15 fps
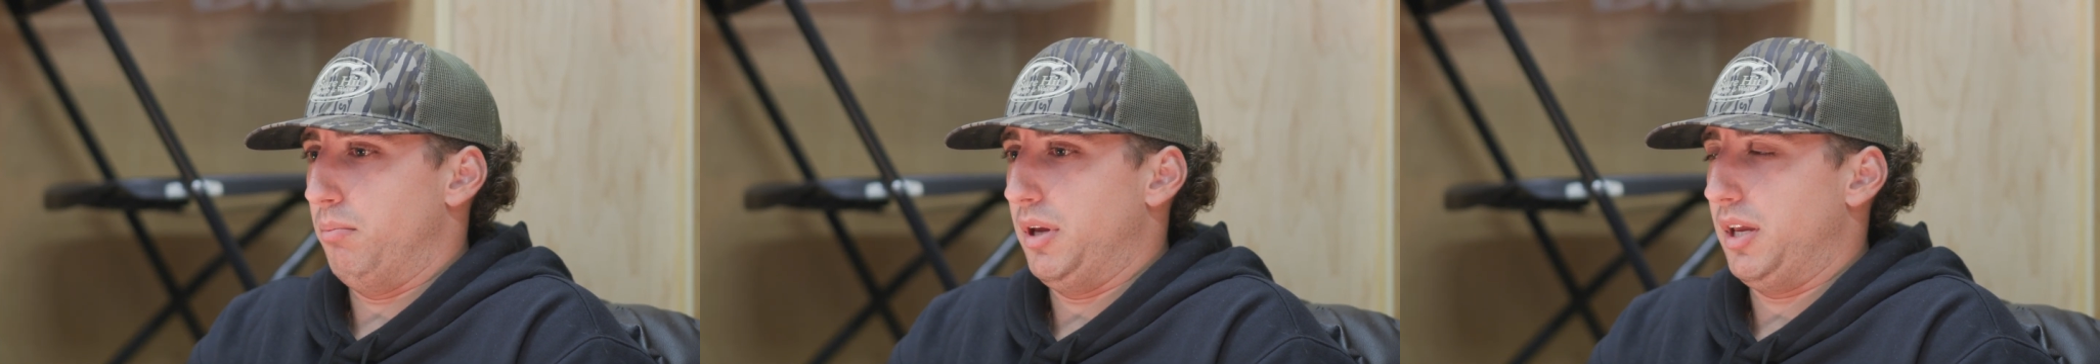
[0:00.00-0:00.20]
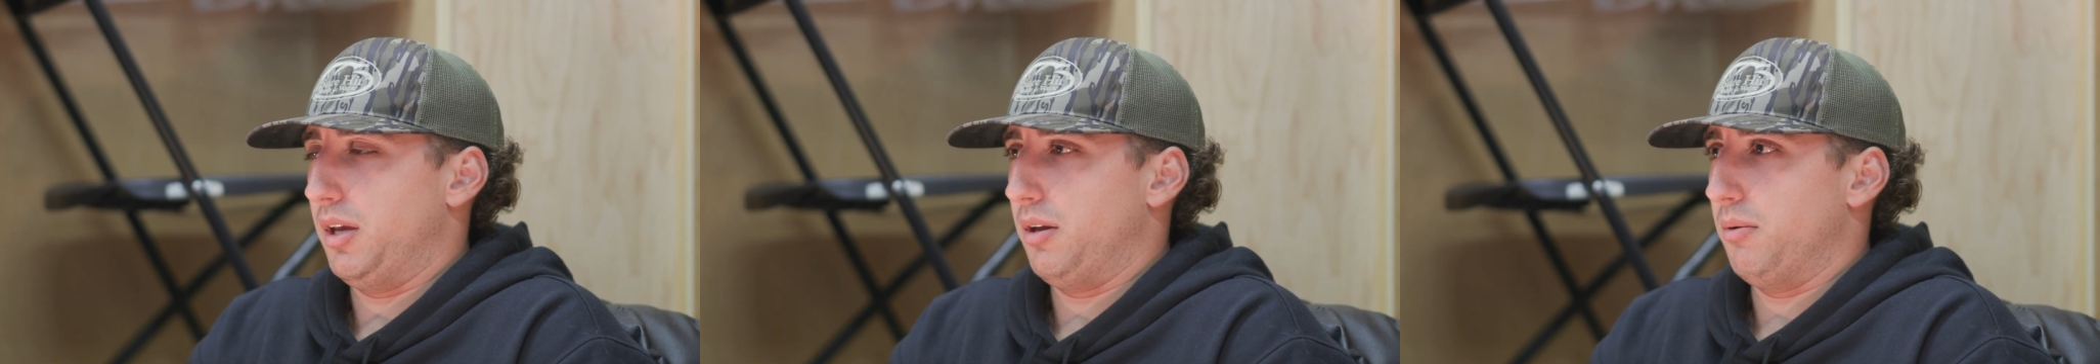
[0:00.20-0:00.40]

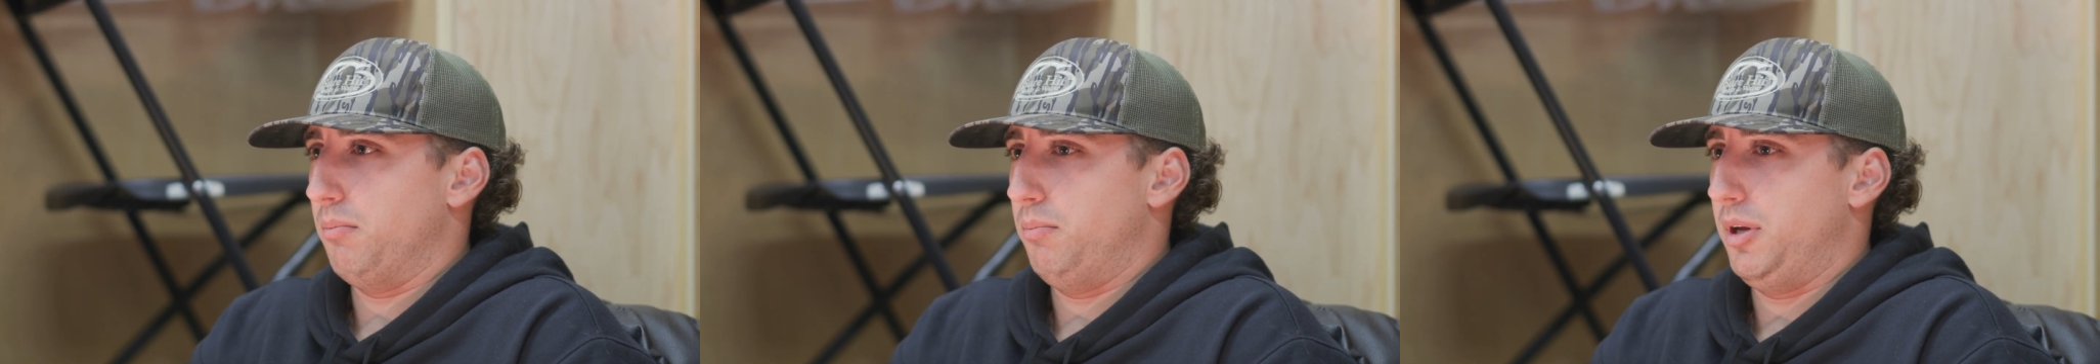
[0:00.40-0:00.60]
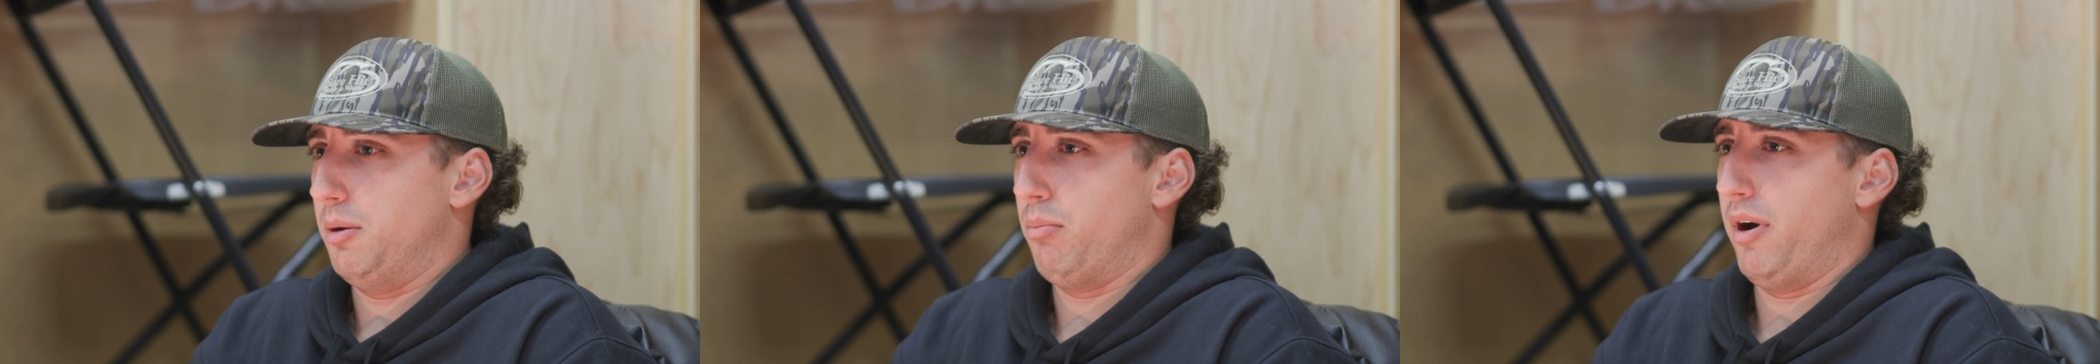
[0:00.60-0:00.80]

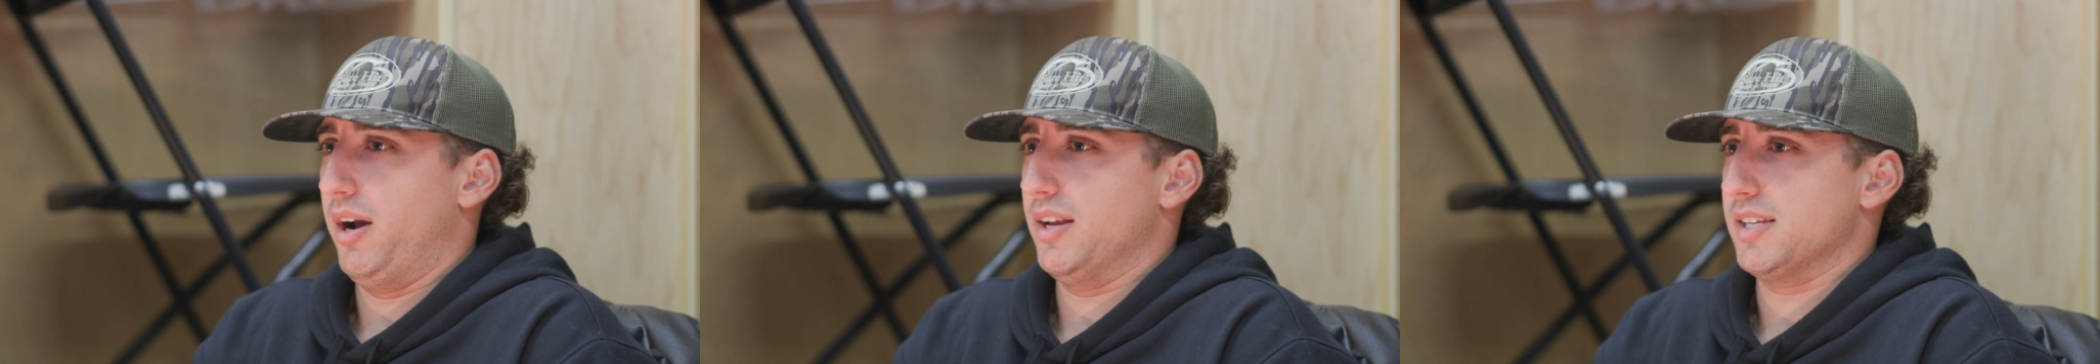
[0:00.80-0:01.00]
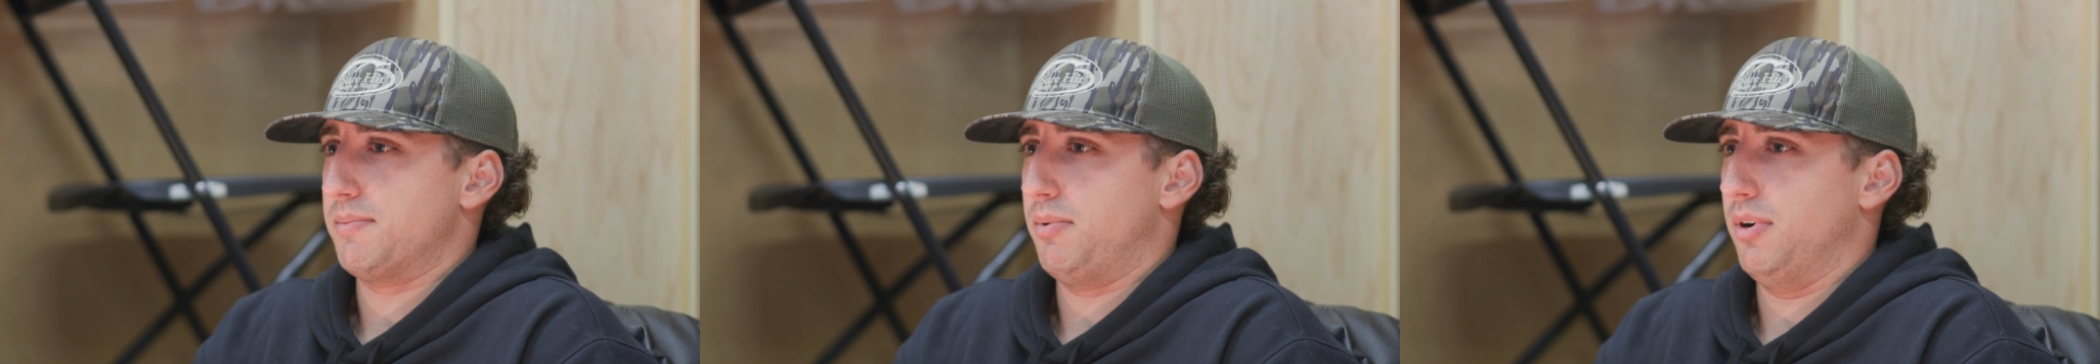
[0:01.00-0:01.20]
be
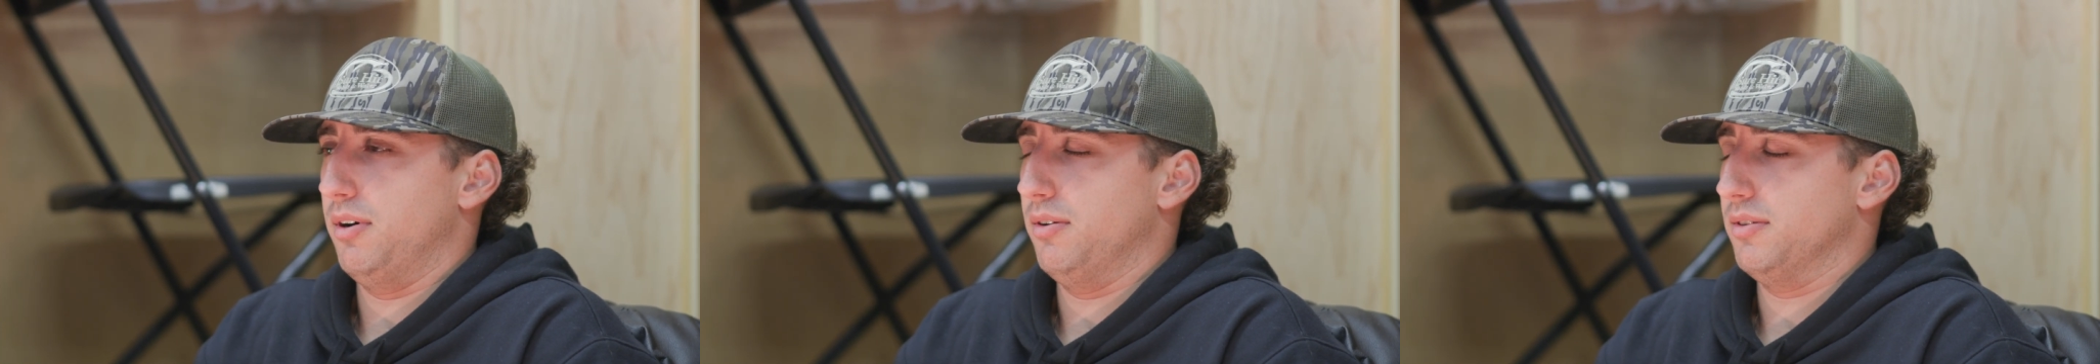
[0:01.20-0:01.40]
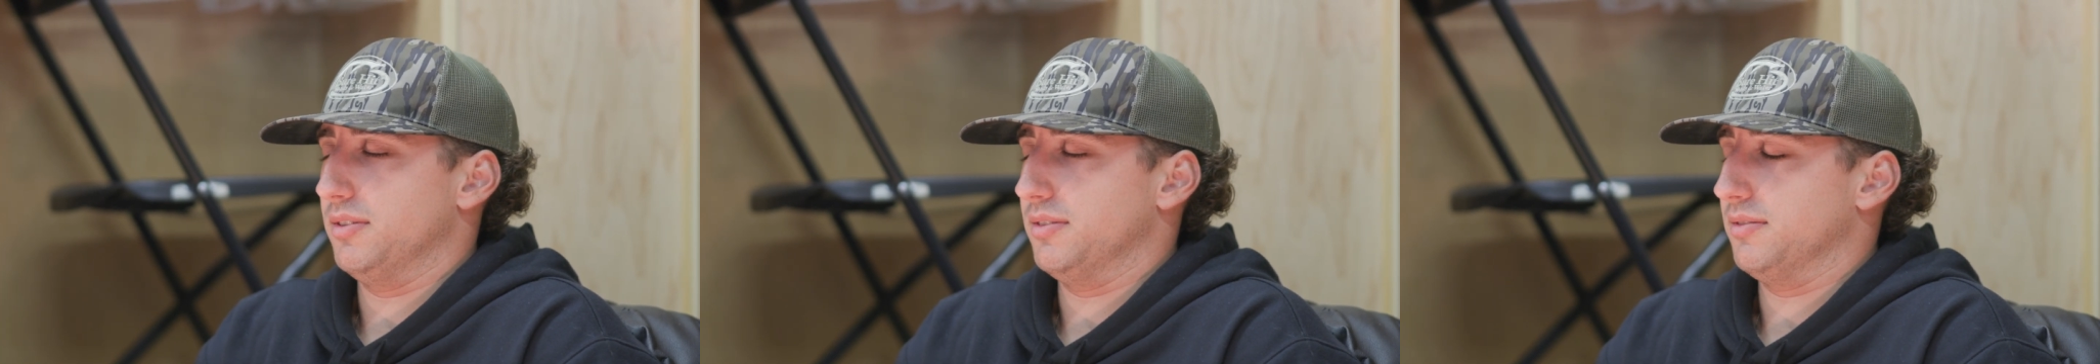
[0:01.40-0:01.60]
Brandon
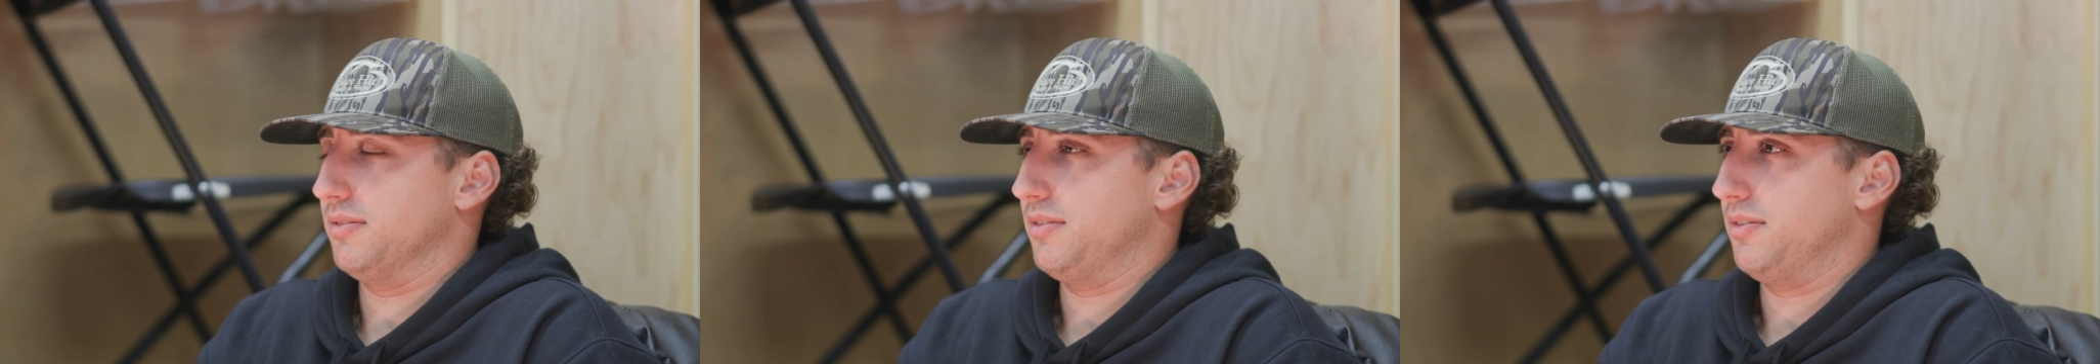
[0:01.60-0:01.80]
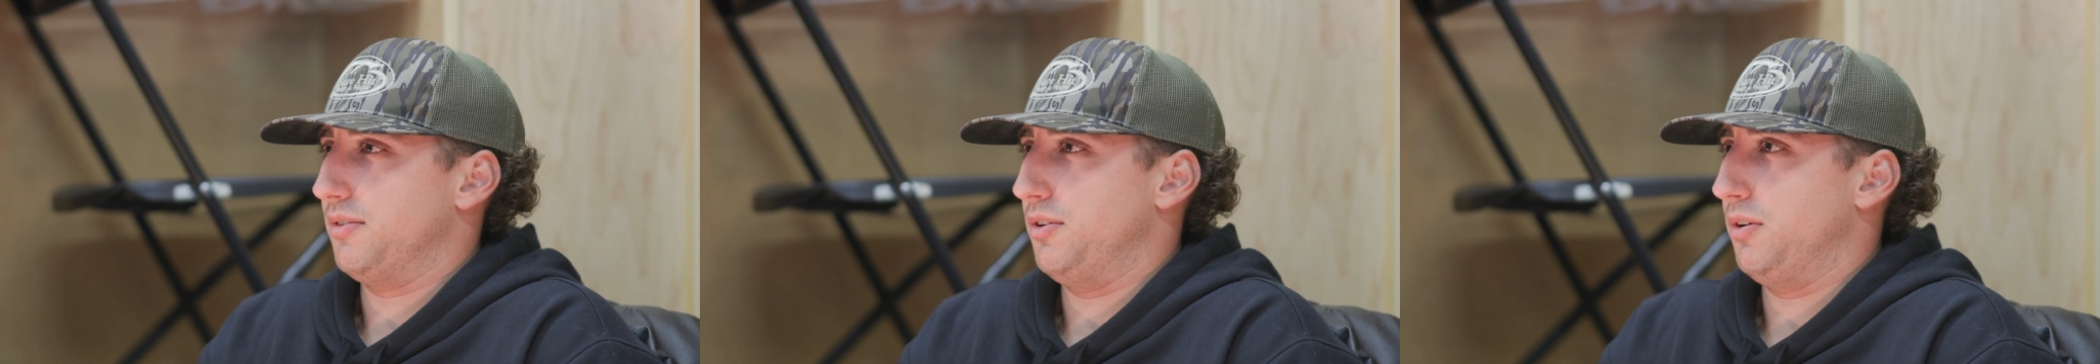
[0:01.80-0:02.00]
Sproat
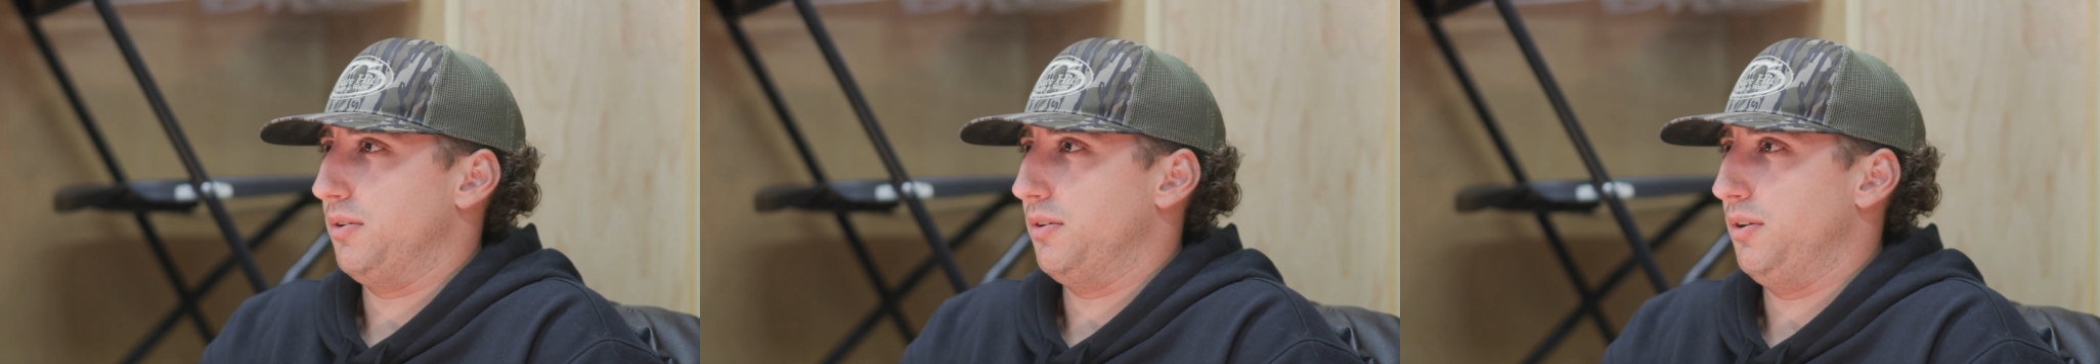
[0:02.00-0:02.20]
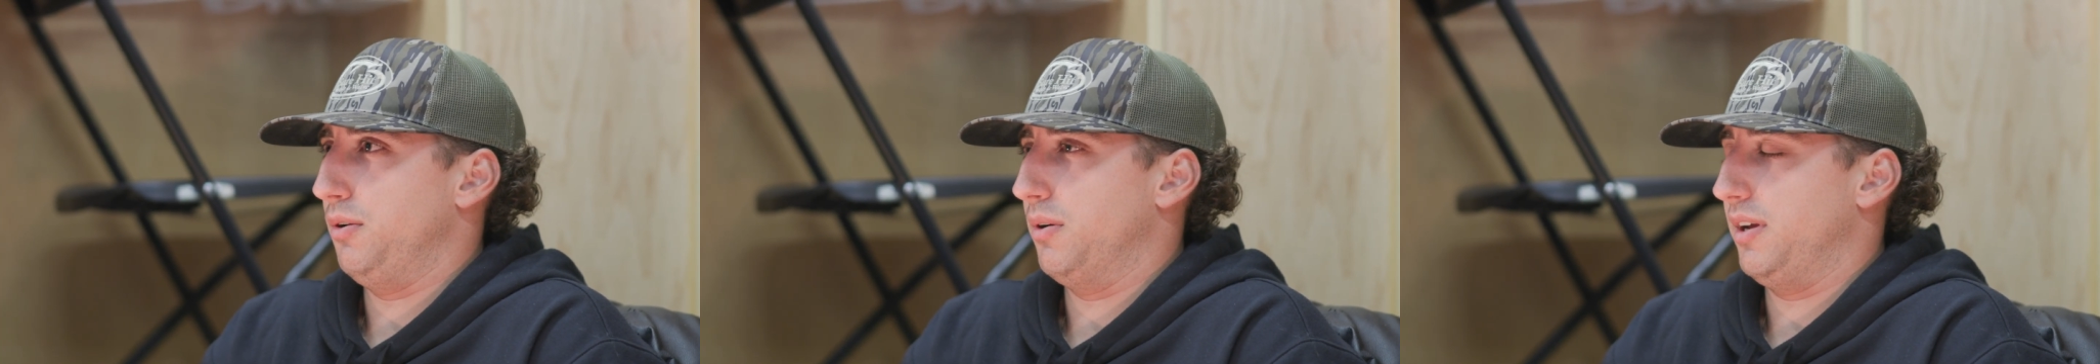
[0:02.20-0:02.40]

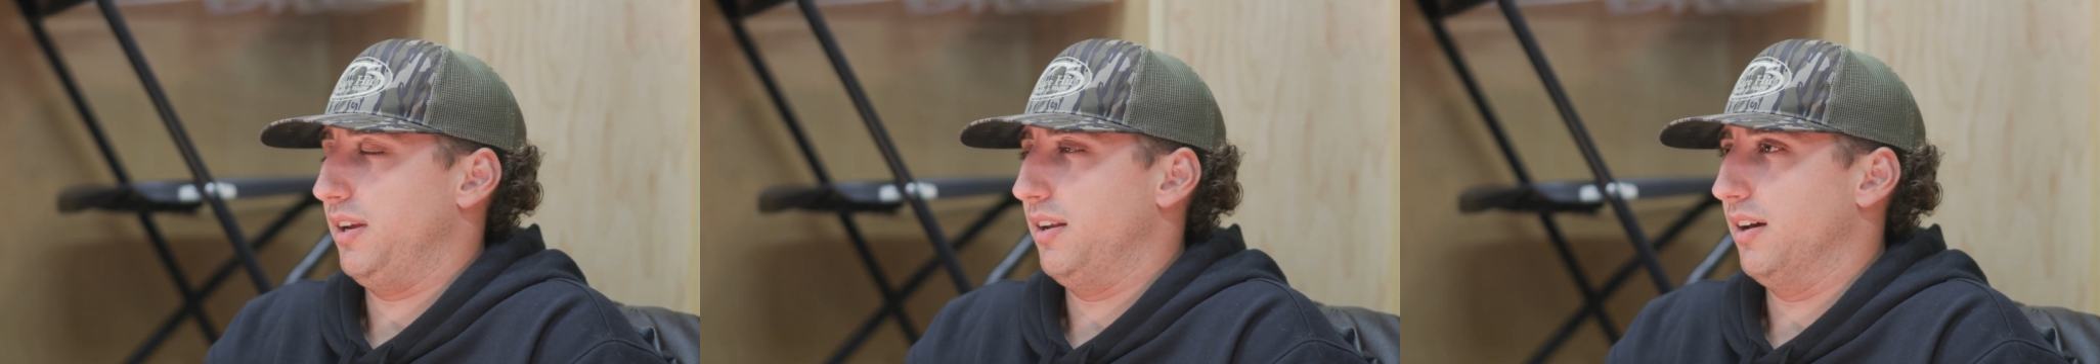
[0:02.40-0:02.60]
and do what he